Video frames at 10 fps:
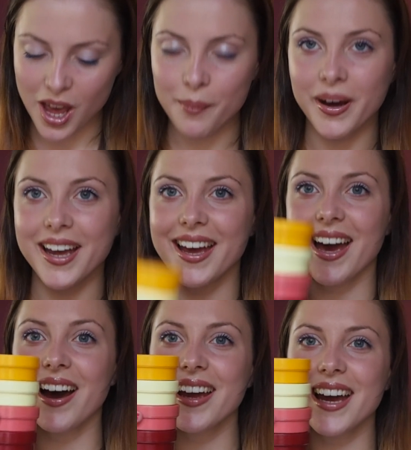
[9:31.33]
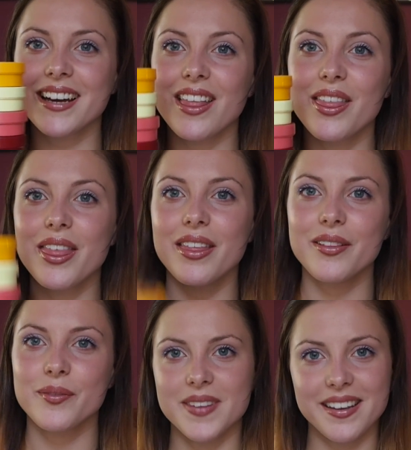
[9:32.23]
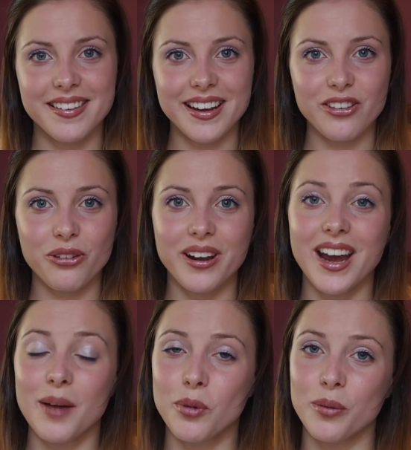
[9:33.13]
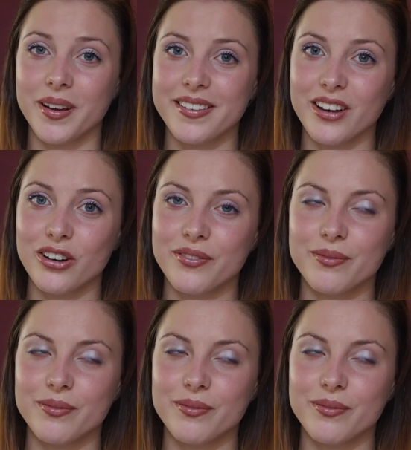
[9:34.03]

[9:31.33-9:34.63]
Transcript: but these next three I bought myself.